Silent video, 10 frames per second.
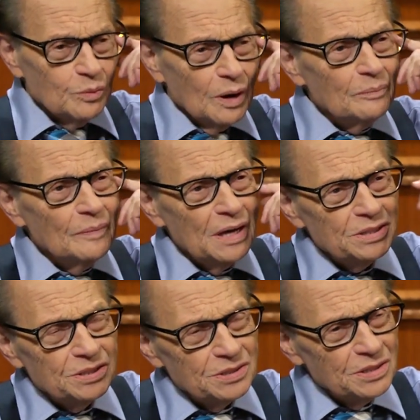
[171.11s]
What
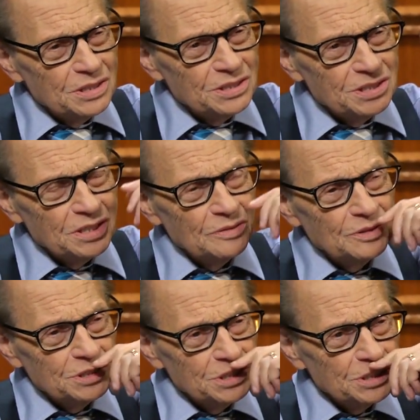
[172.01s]
makes this
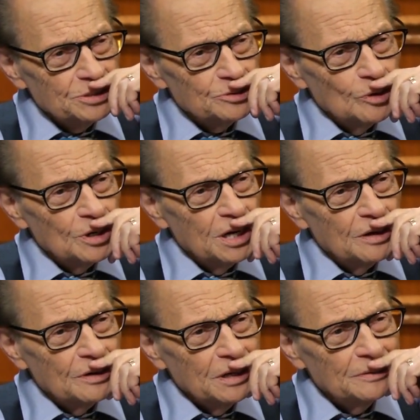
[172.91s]
series
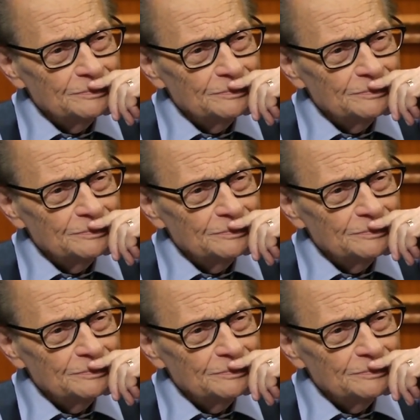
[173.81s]
extraordinary?